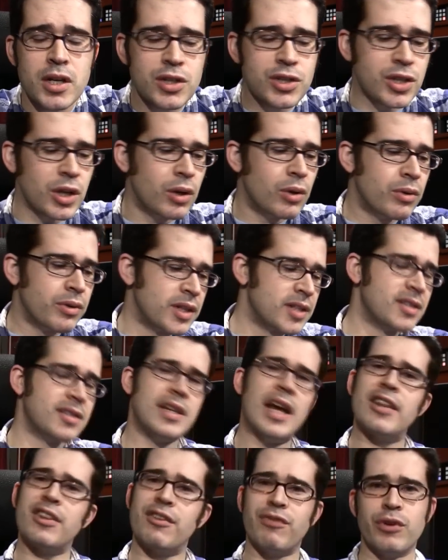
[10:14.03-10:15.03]
So this
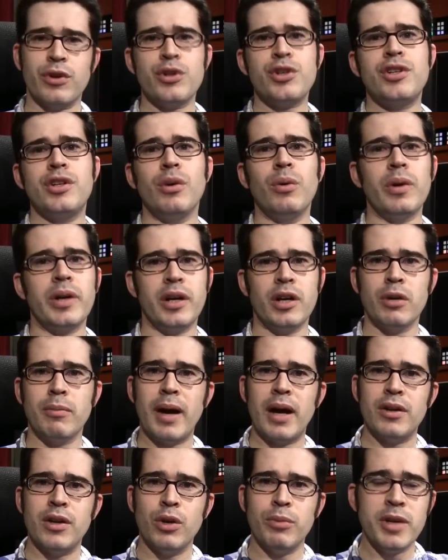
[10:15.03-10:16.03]
is not the first you'll hear
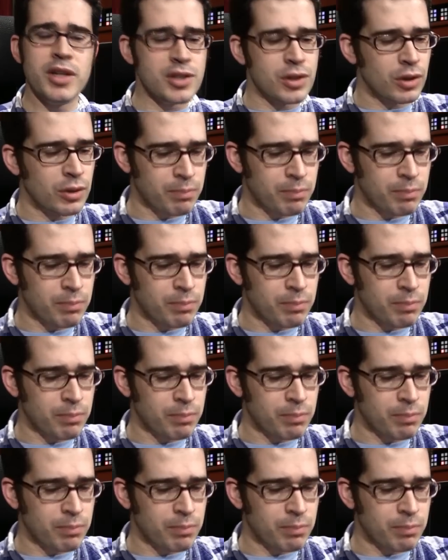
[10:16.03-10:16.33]
about Gnomies.